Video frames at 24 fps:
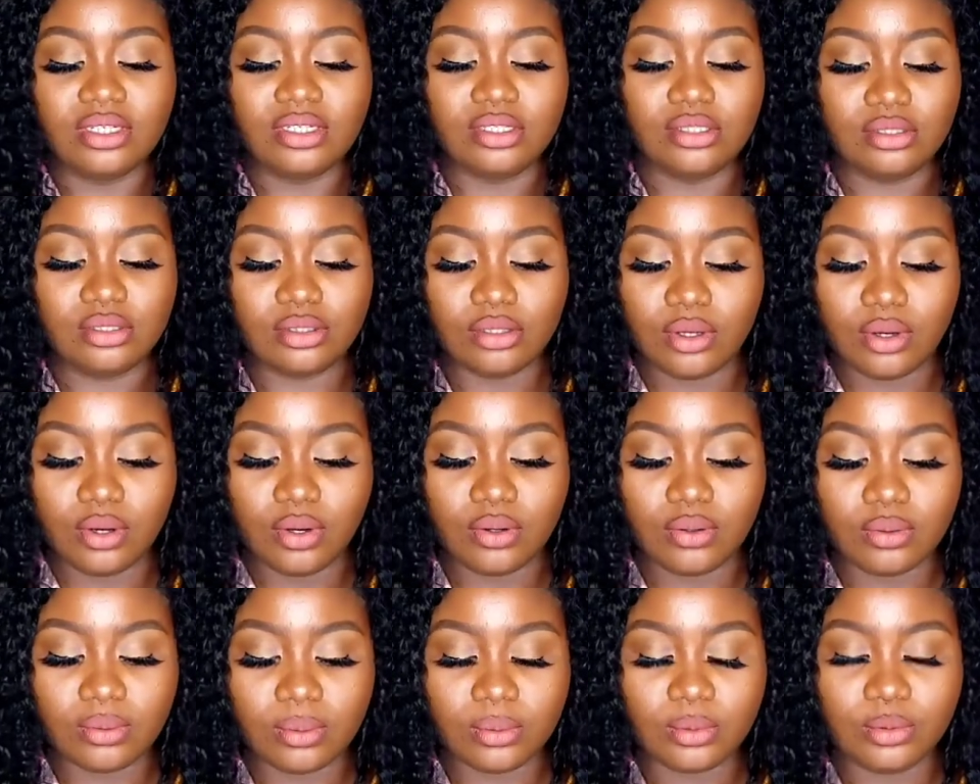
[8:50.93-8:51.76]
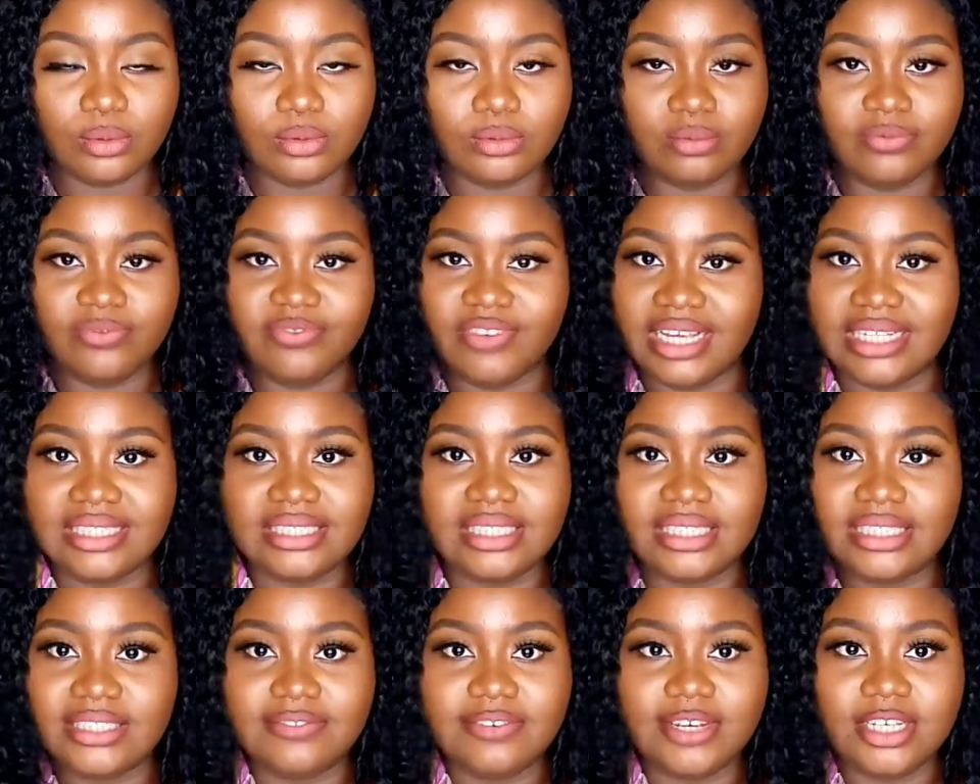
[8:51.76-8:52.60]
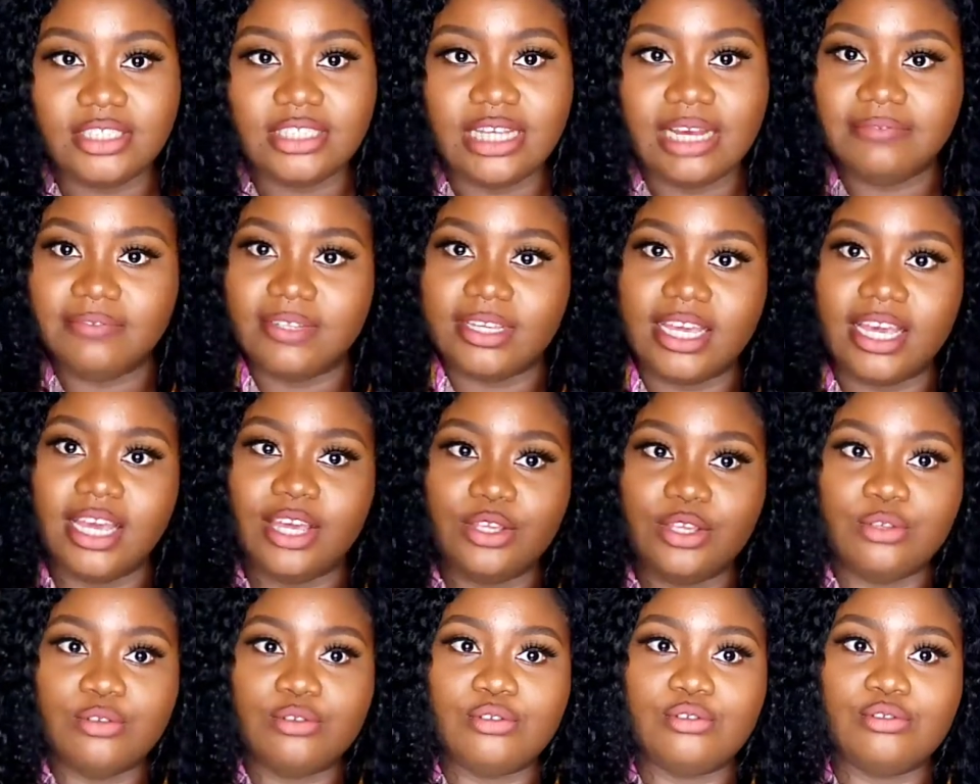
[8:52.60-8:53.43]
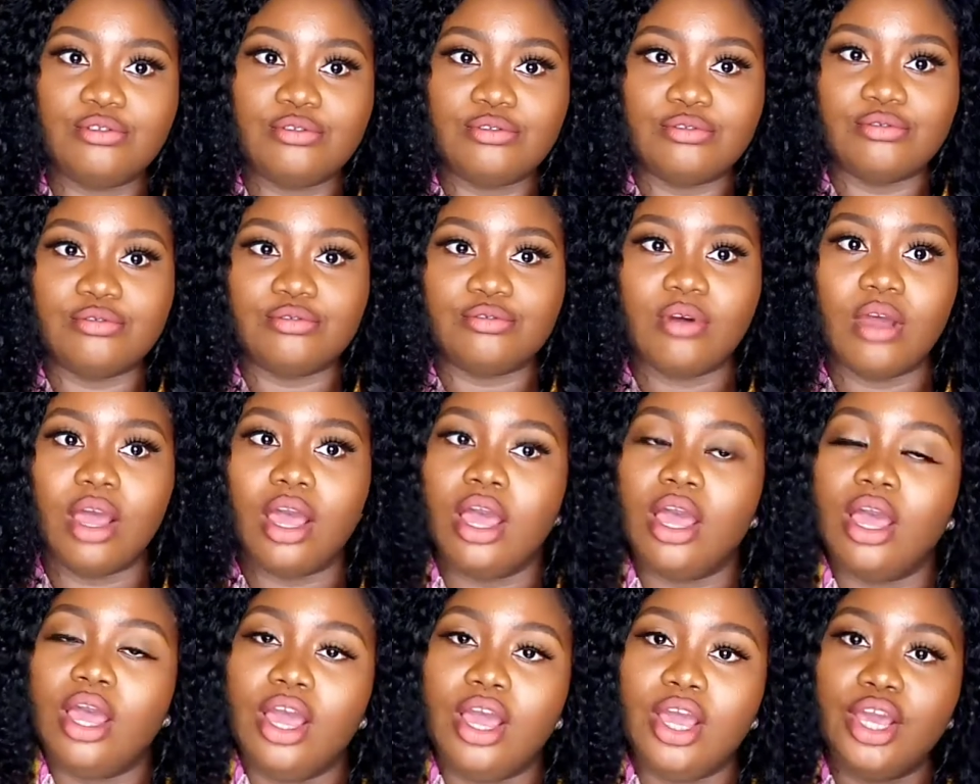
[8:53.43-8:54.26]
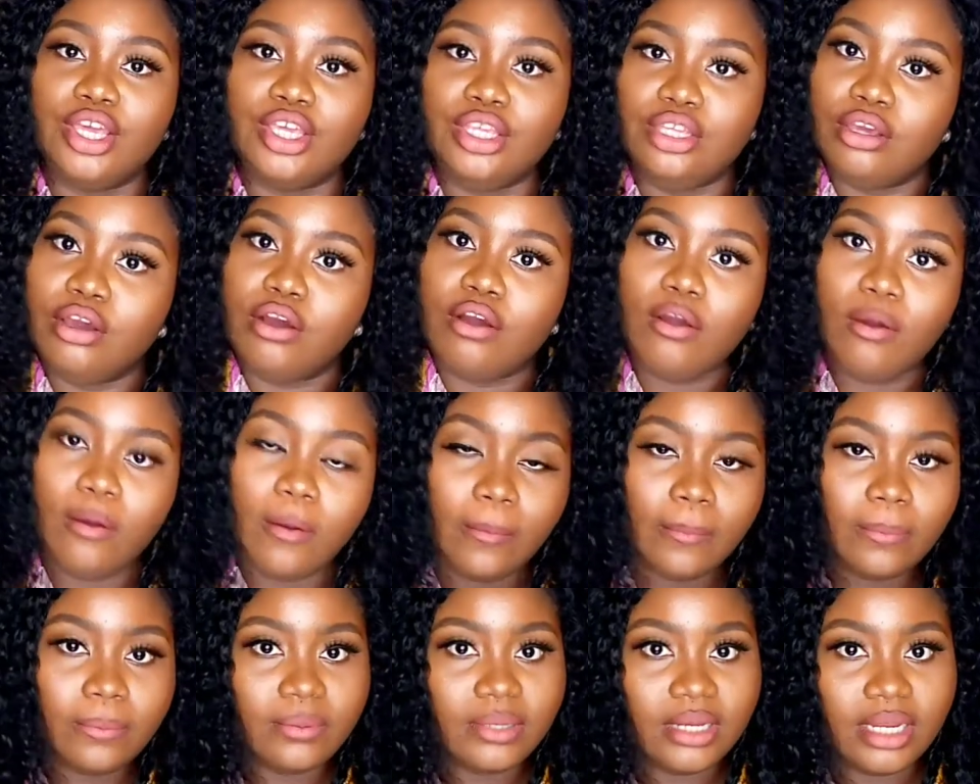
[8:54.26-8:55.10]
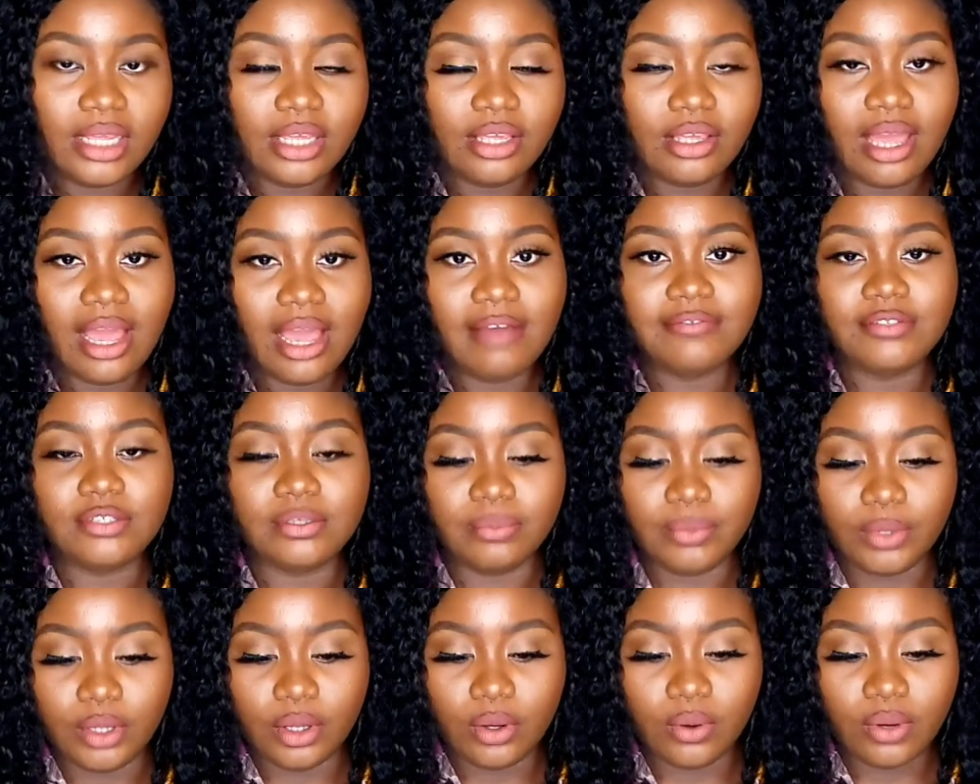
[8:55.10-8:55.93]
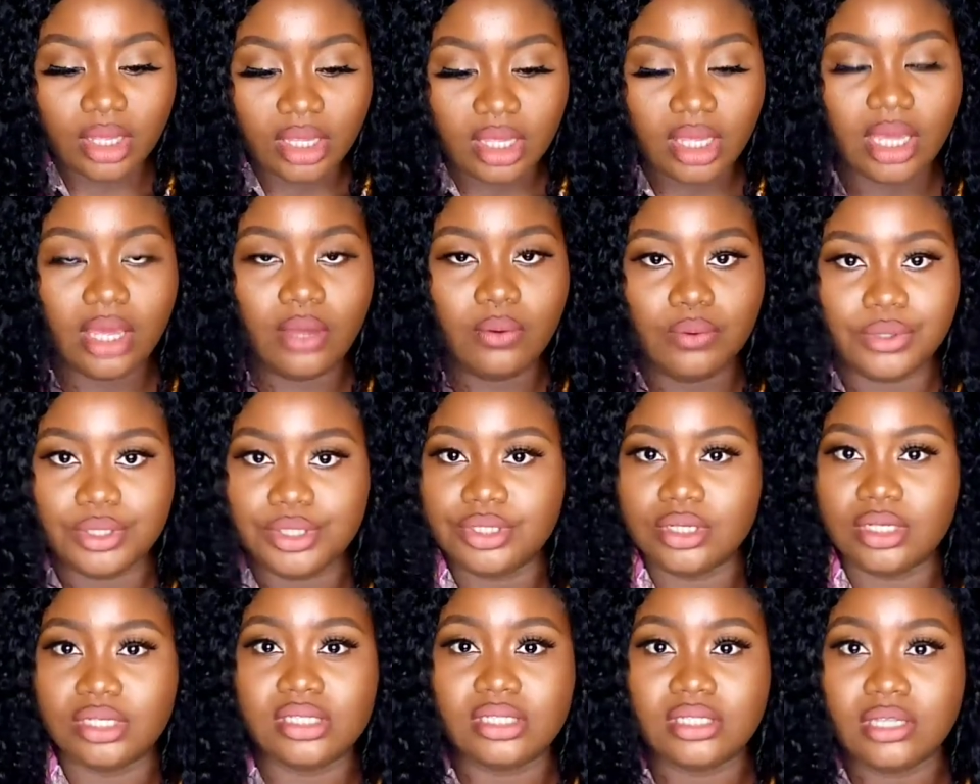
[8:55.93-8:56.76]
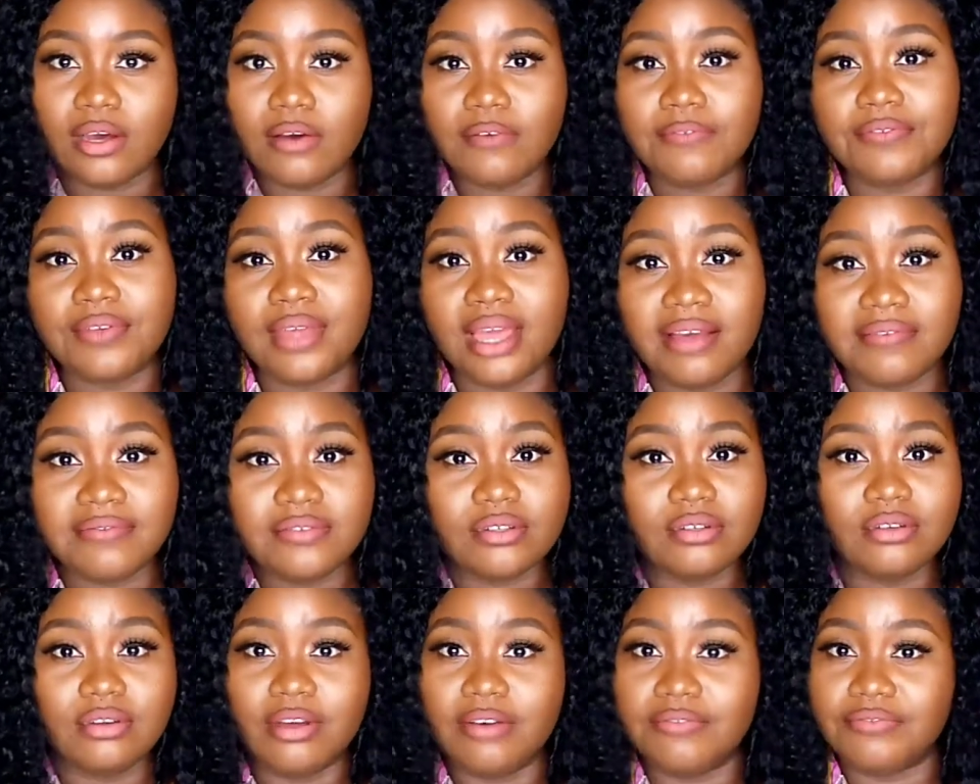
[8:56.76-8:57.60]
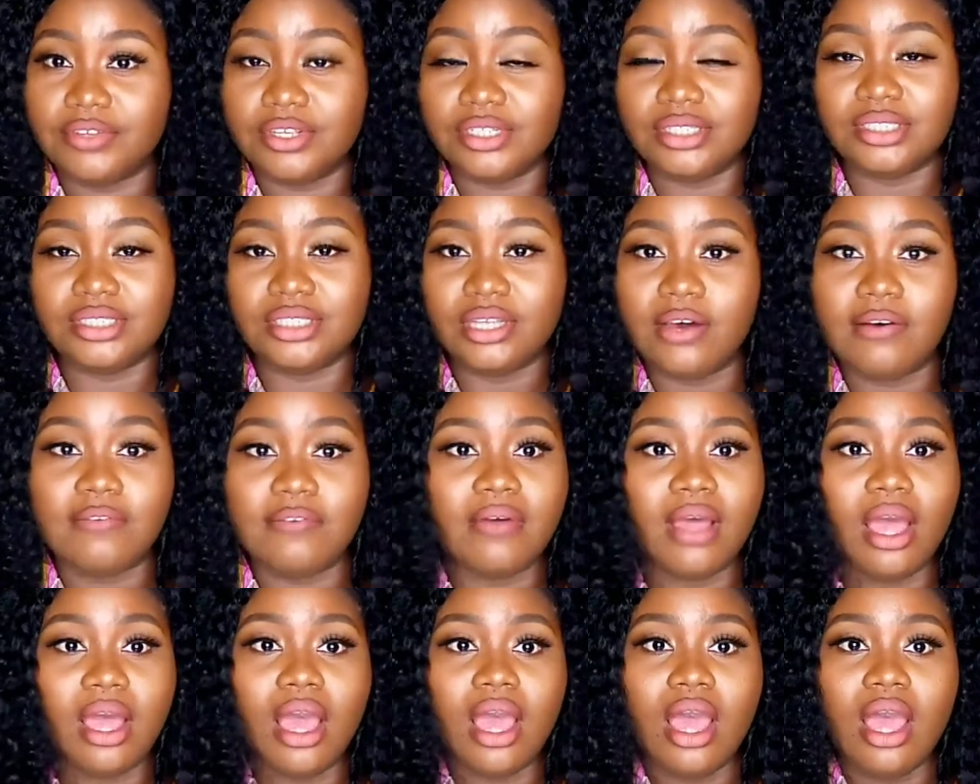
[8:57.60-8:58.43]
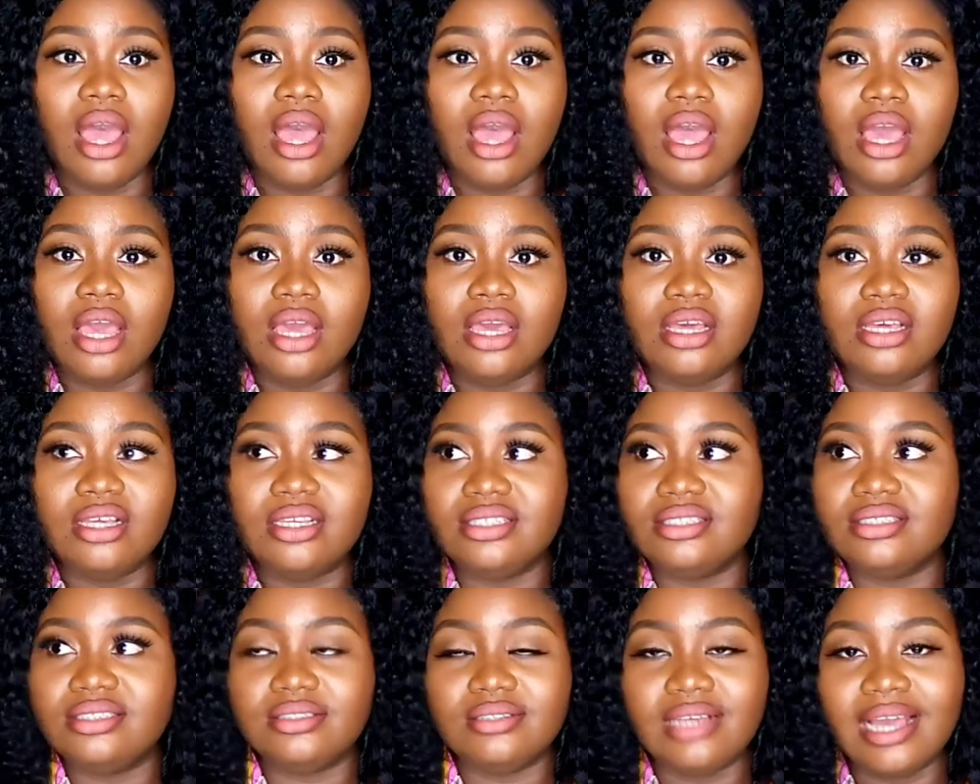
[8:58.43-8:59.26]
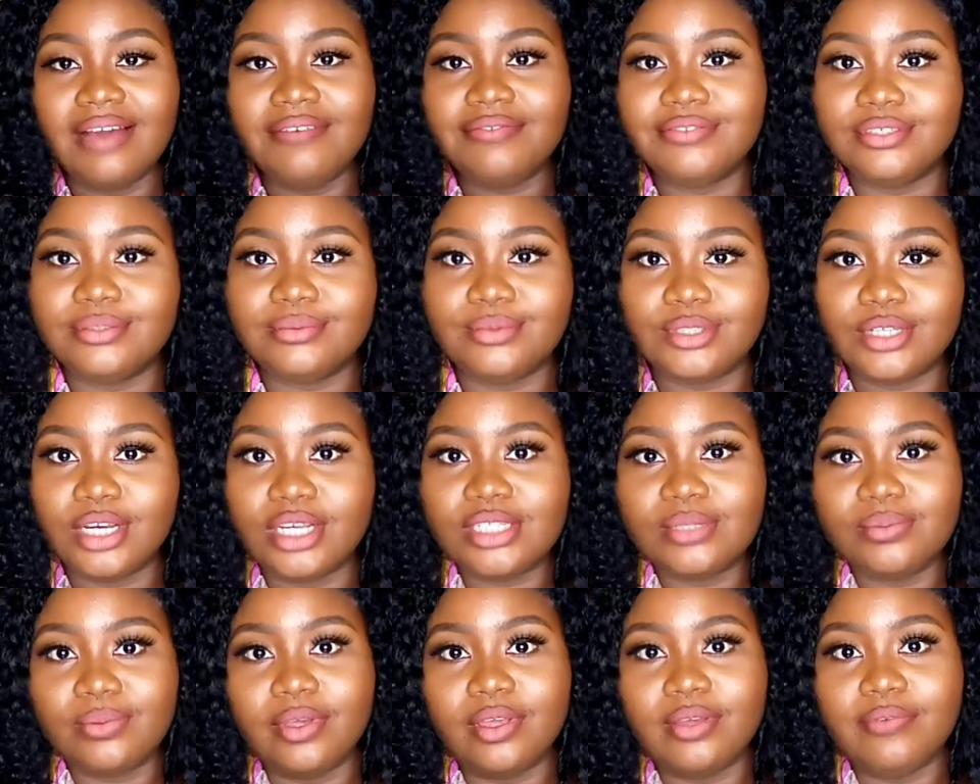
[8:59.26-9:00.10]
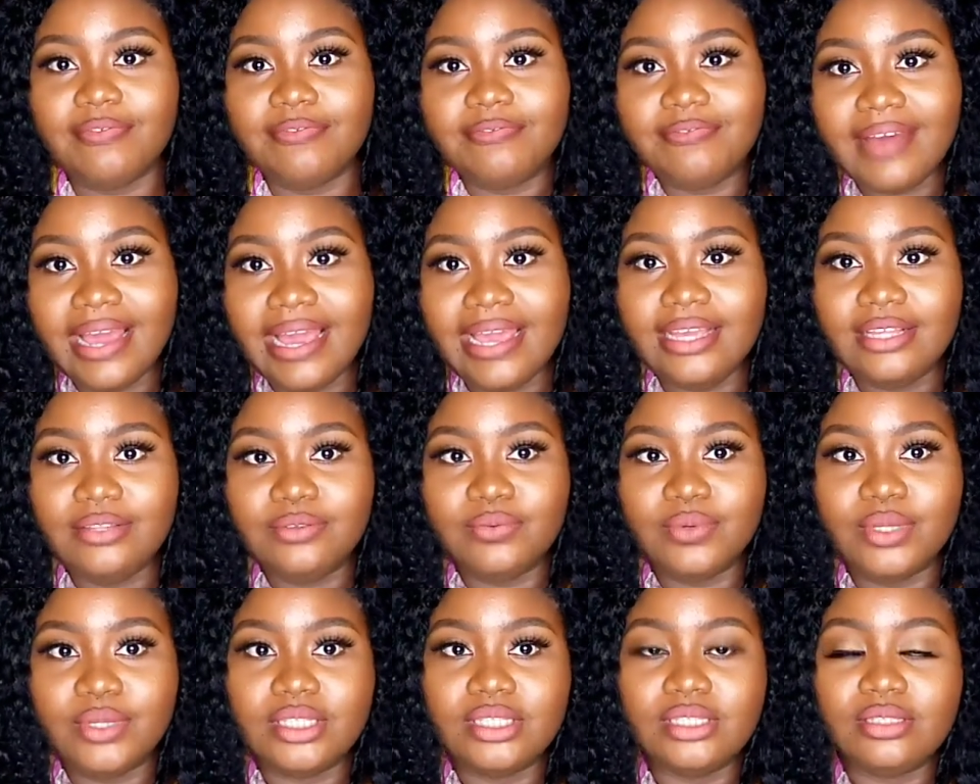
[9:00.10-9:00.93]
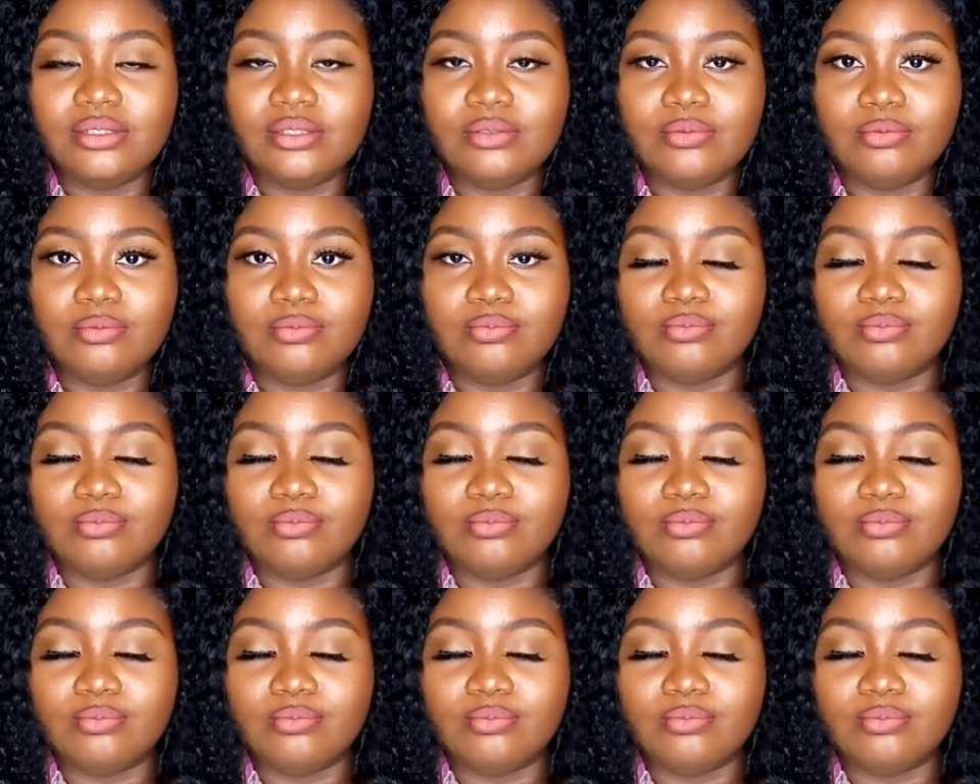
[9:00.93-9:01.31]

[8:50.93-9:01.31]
So first things first, you have to get used to your company you have to be okay with yourself you have to love yourself you have to just be fine with